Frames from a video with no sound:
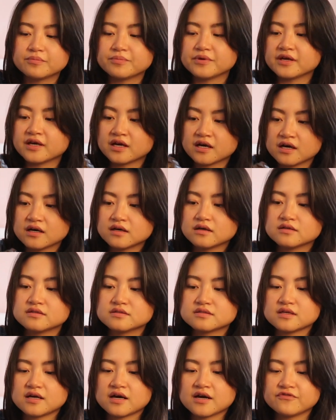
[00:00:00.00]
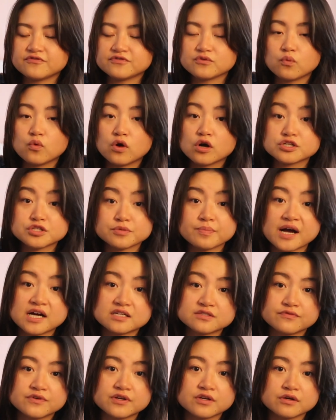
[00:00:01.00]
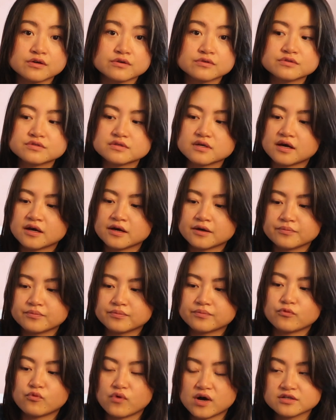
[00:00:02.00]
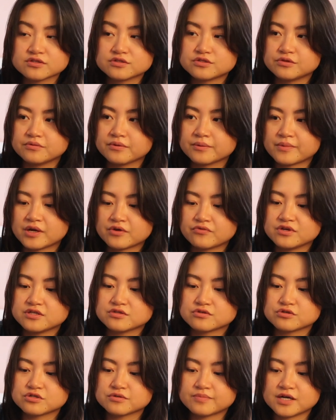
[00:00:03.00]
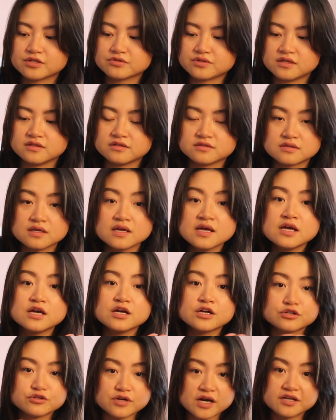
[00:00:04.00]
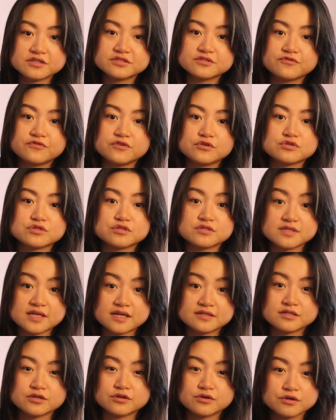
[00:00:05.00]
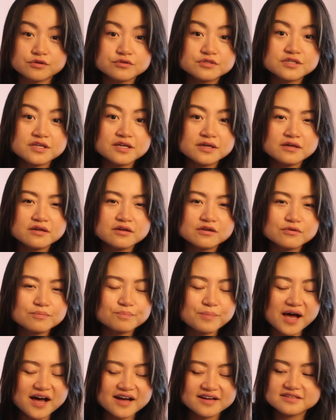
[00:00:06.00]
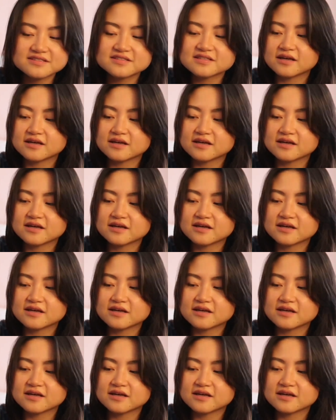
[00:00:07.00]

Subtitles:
Because I've watched past videos whilst doing my research about these Dragon Diffusion Santa Croce bags.